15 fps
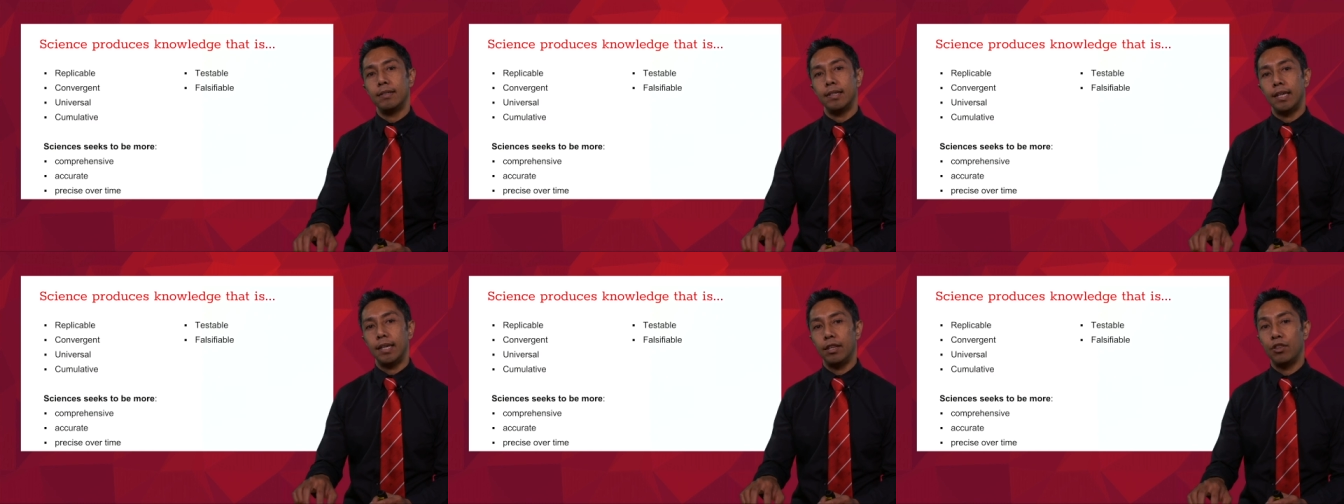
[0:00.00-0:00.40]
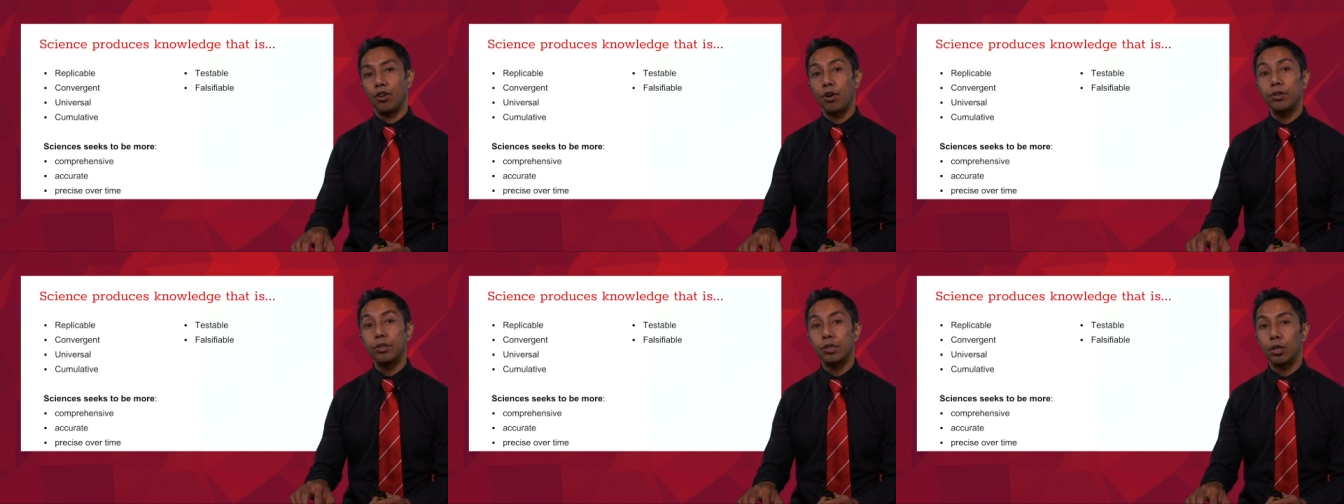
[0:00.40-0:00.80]
in
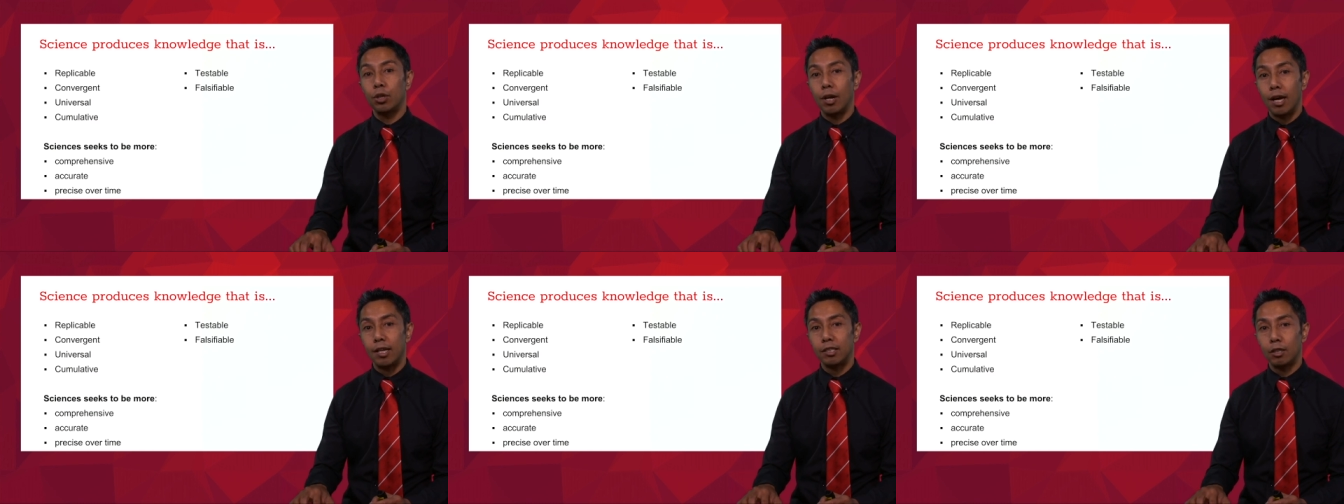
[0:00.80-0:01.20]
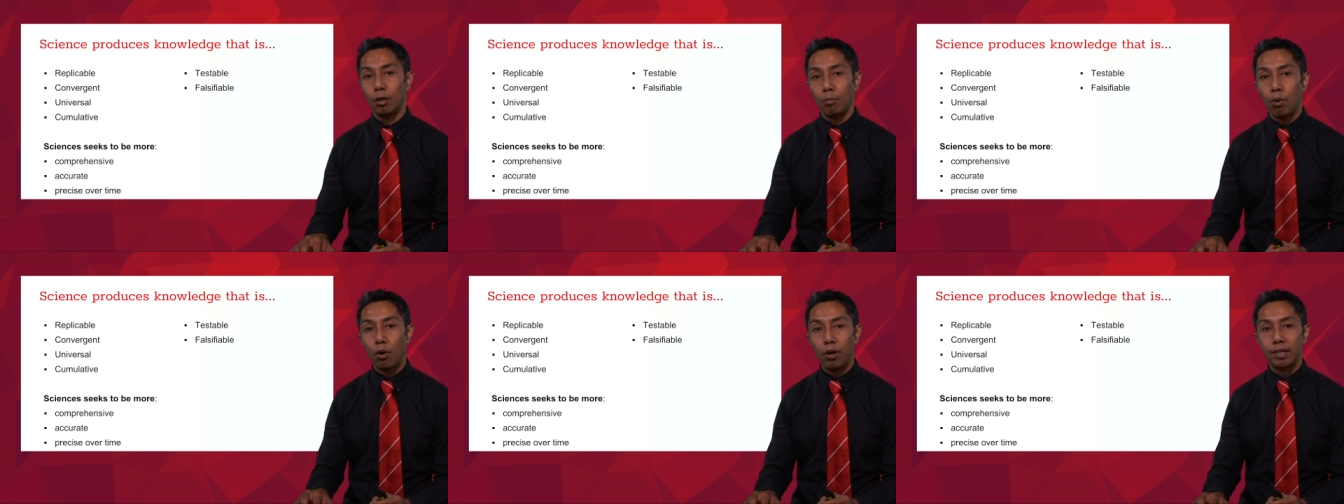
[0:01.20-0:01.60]
those two last two
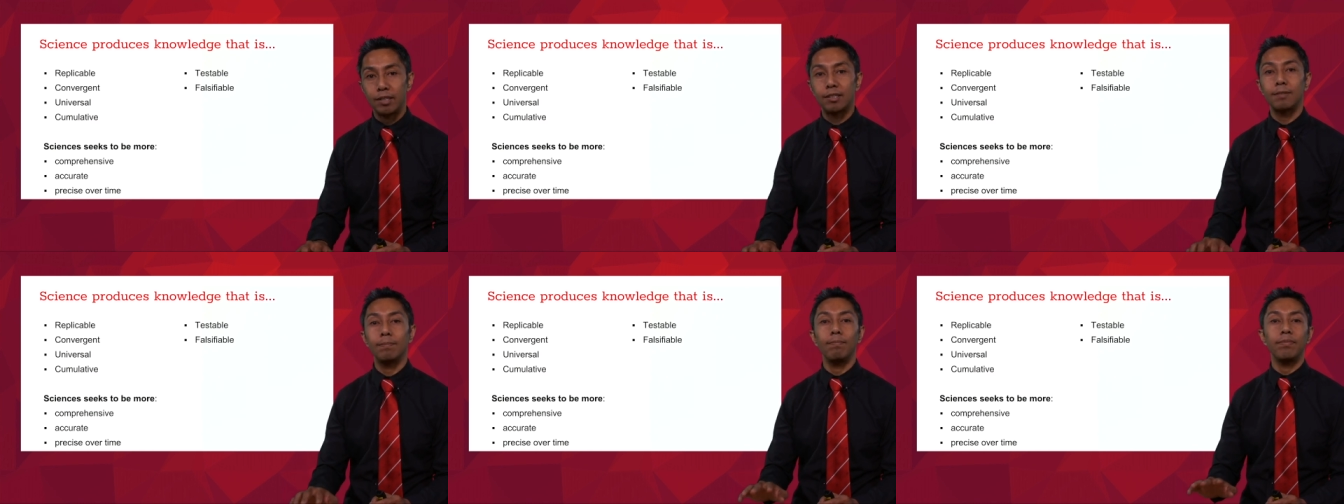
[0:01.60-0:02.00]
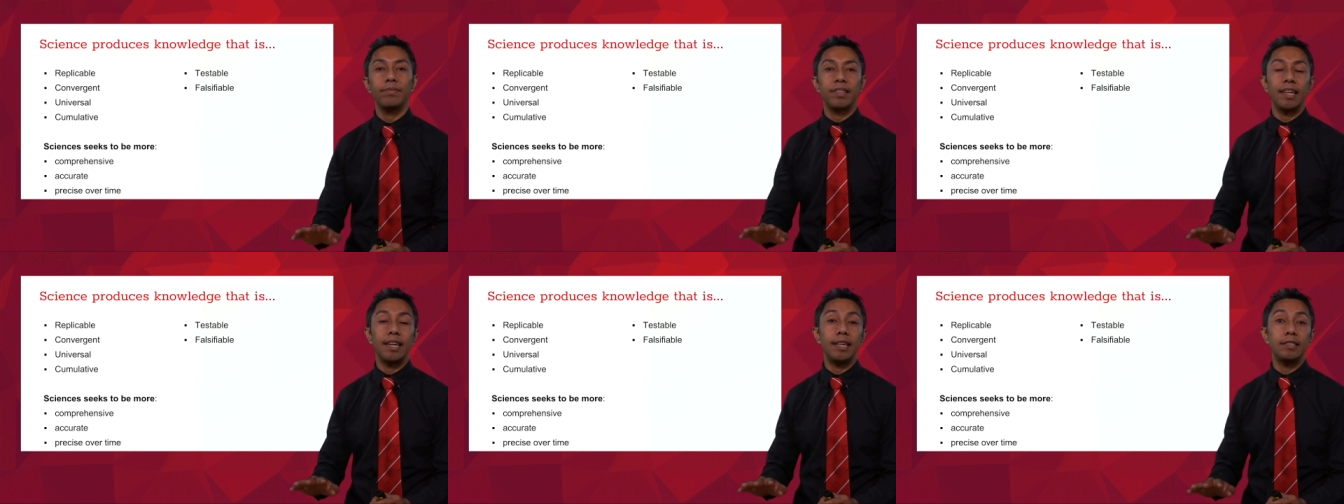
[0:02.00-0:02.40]
points,
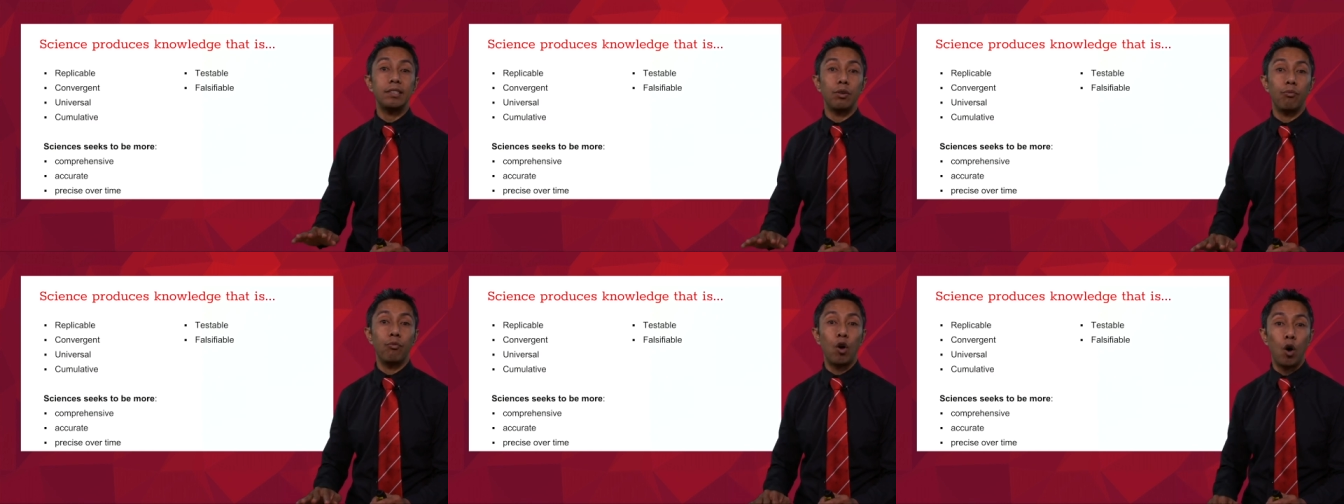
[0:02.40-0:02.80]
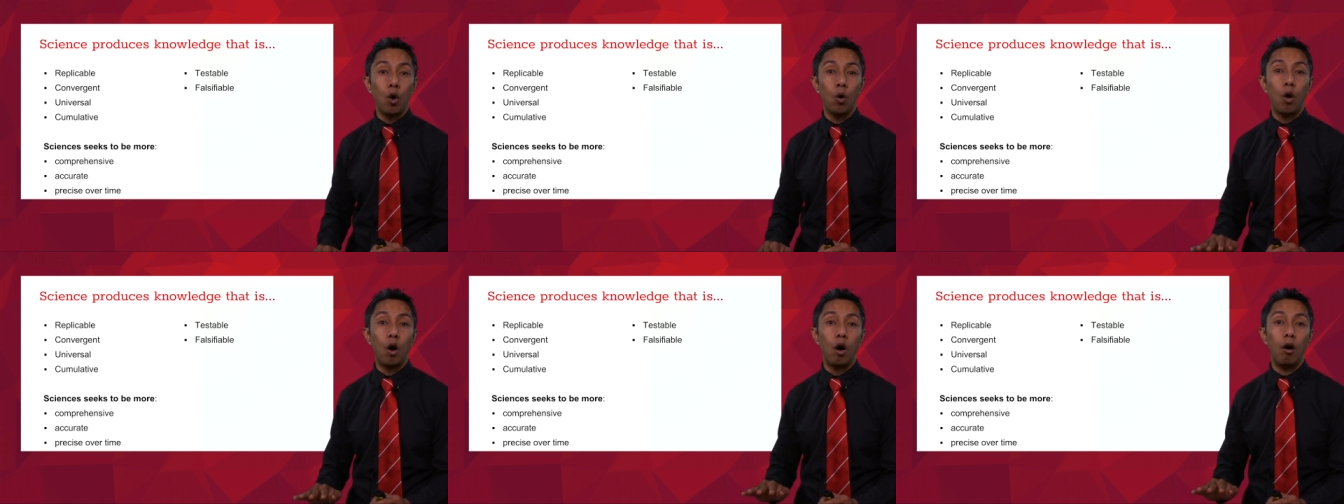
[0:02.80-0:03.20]
is the
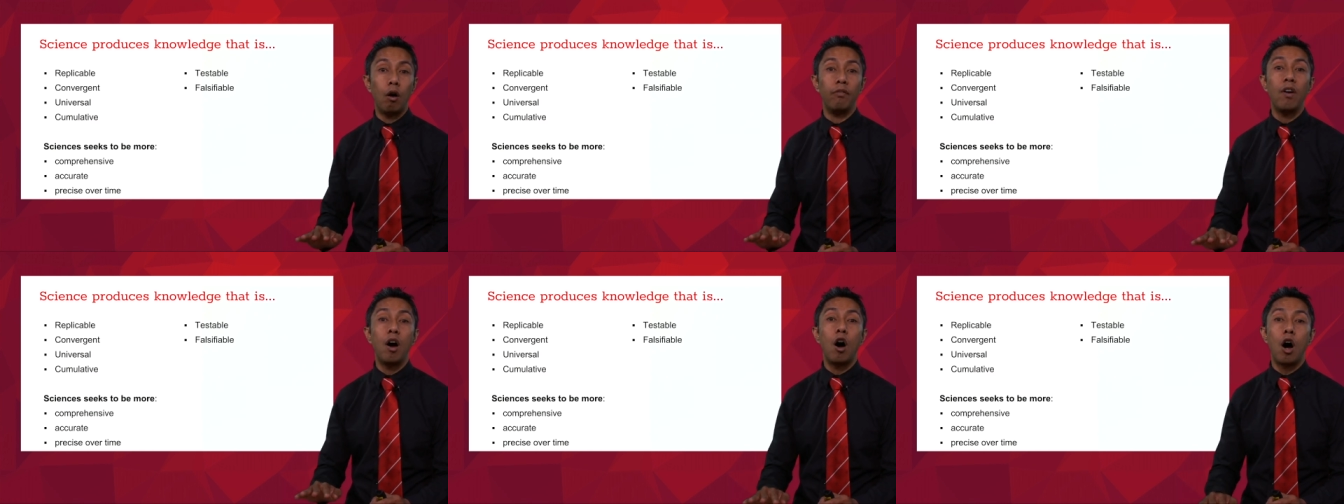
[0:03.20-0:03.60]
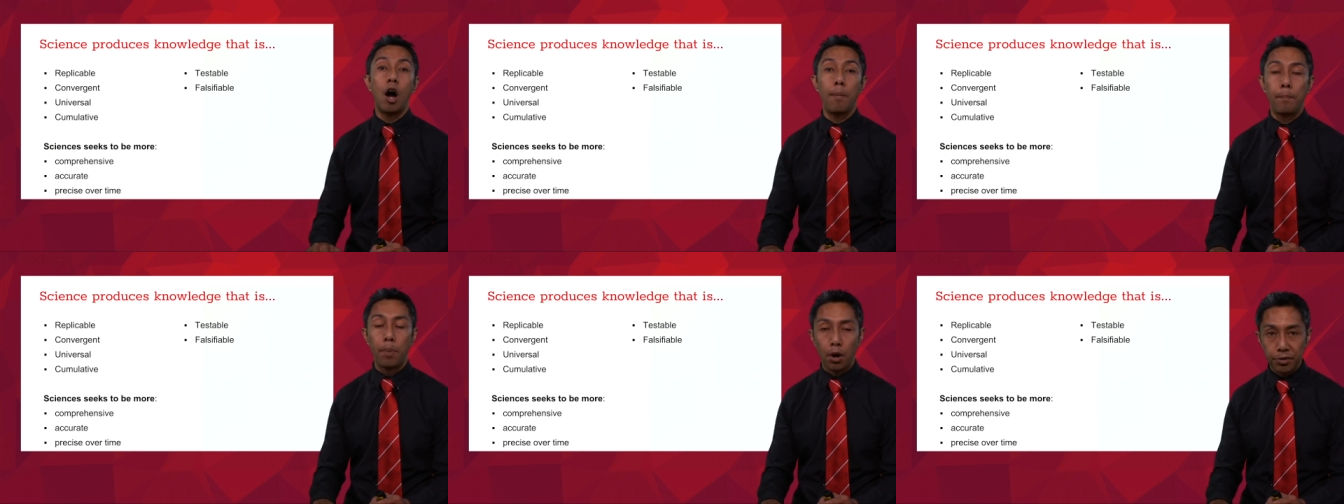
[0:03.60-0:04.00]
role of
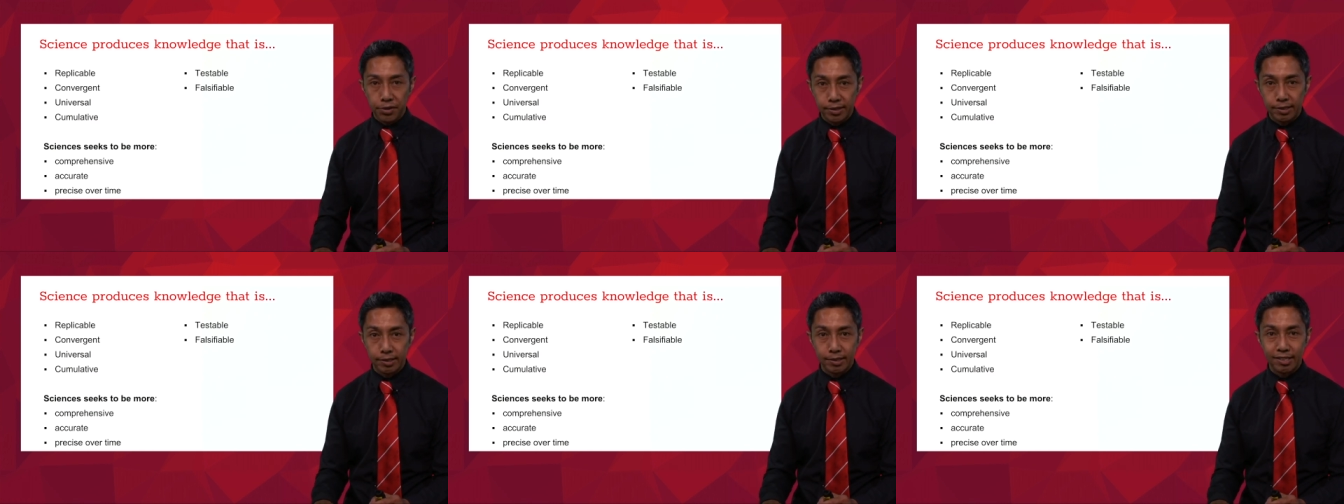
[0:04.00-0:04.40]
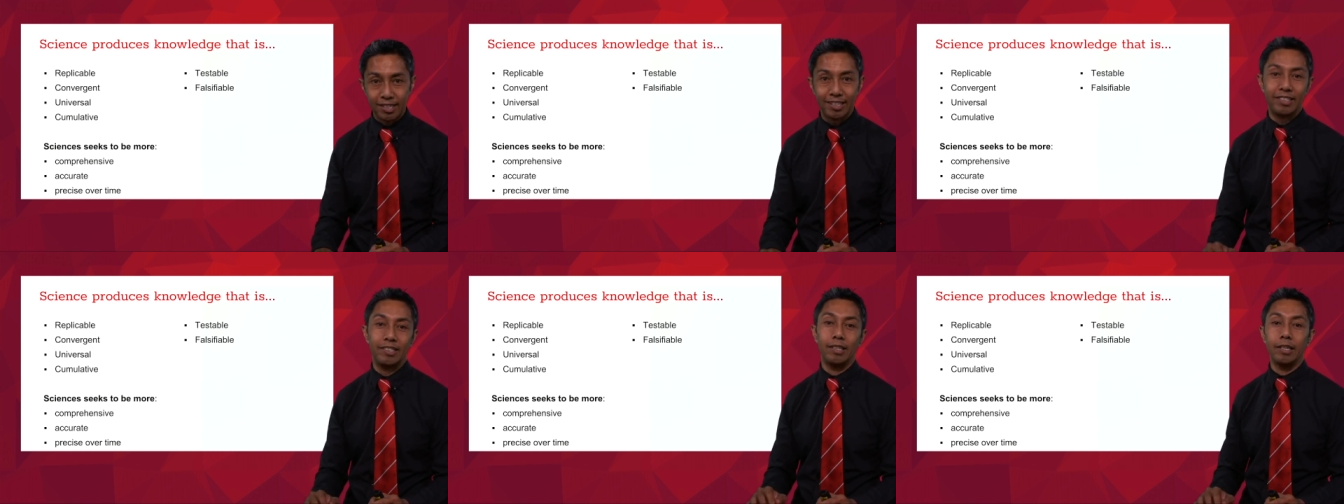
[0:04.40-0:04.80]
hypothesis
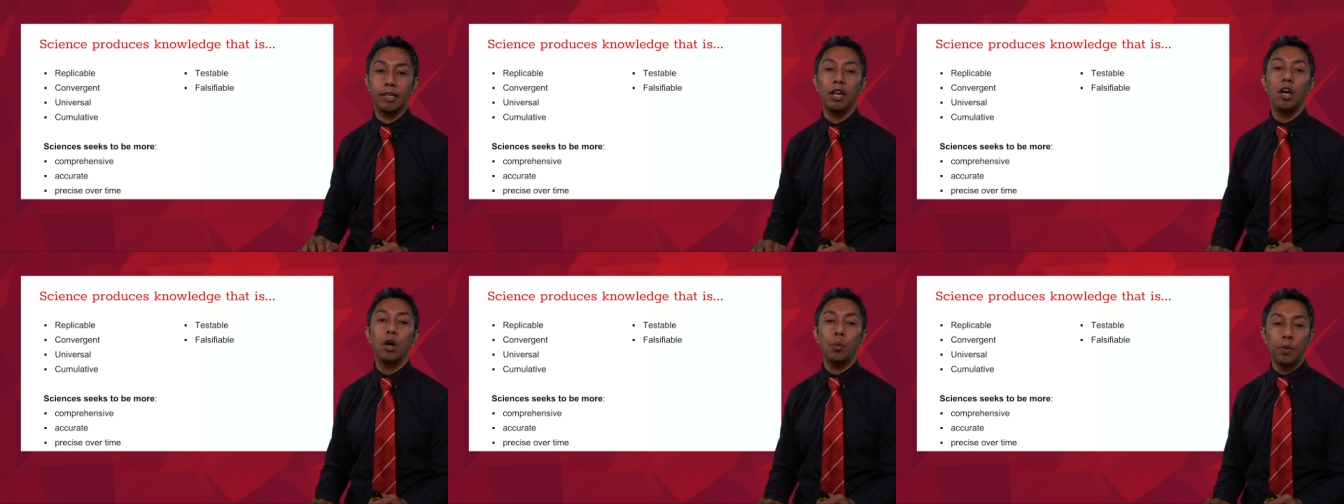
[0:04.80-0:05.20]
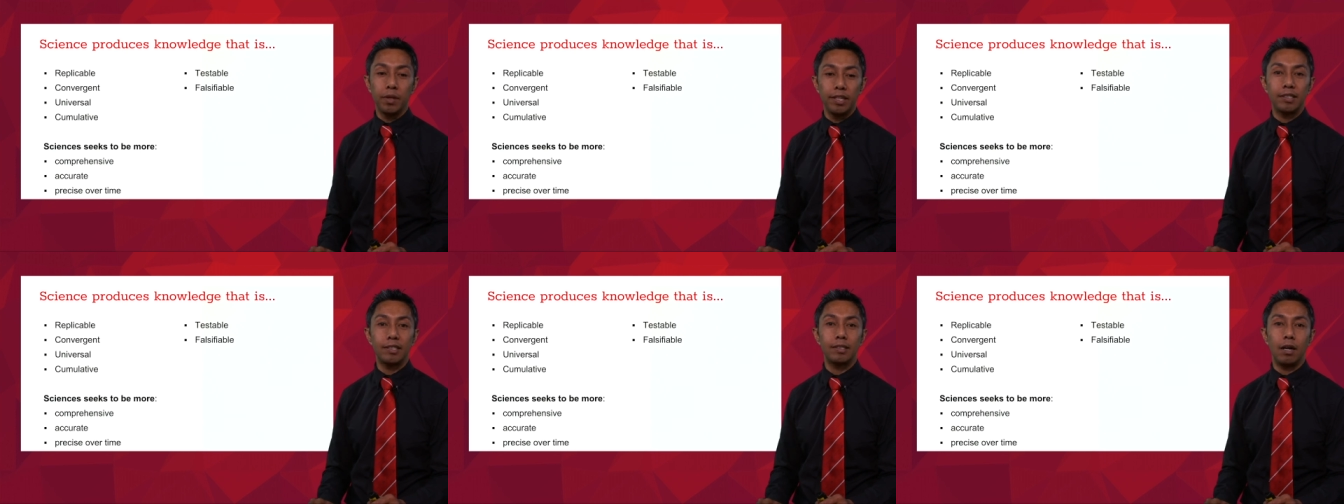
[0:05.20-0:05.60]
testing
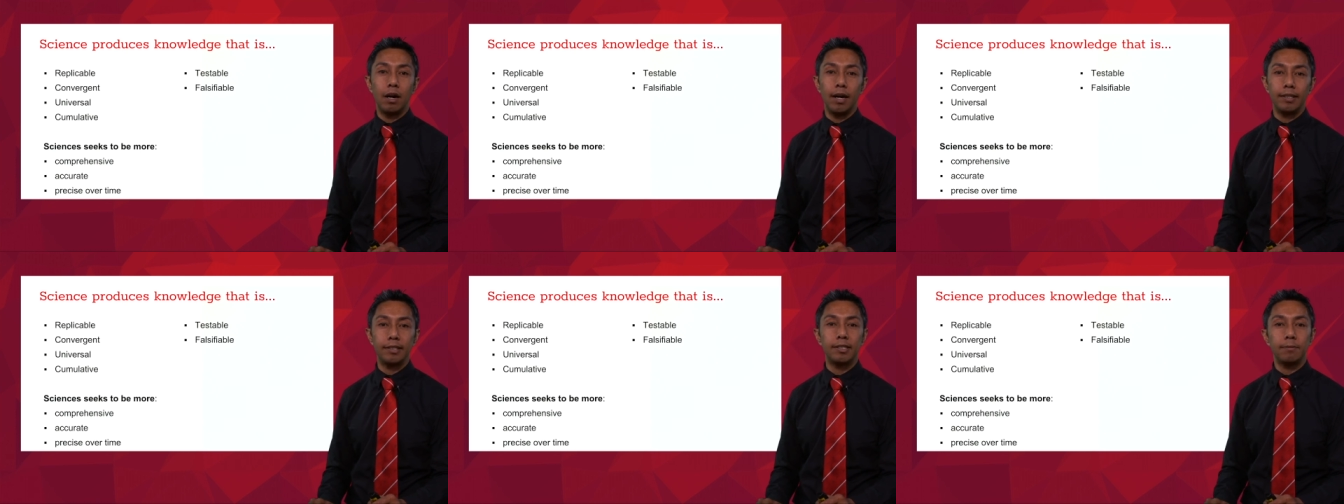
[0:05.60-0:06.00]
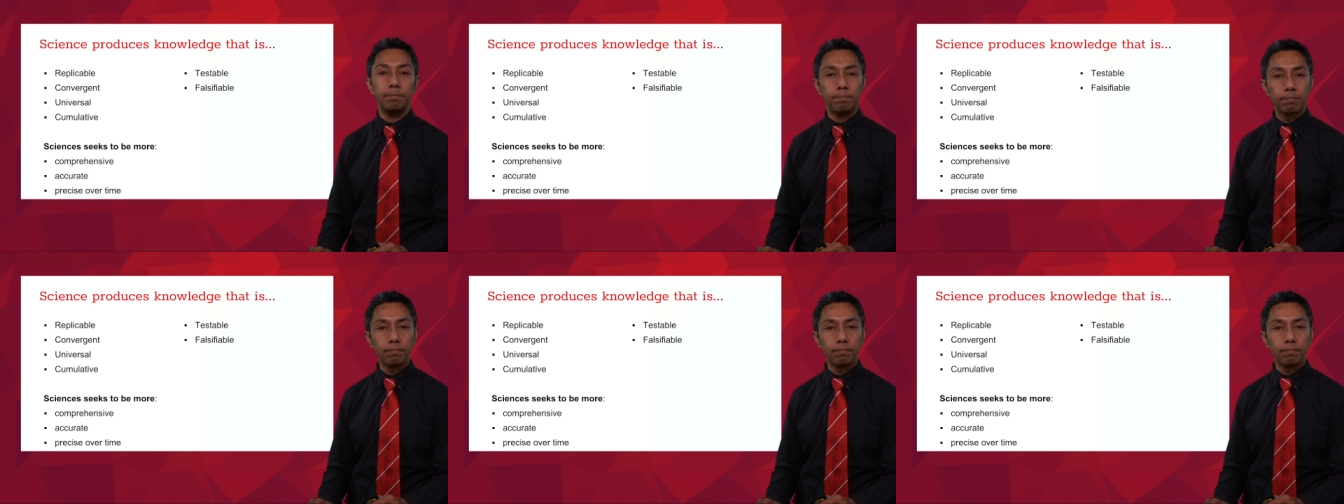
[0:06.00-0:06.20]
within science.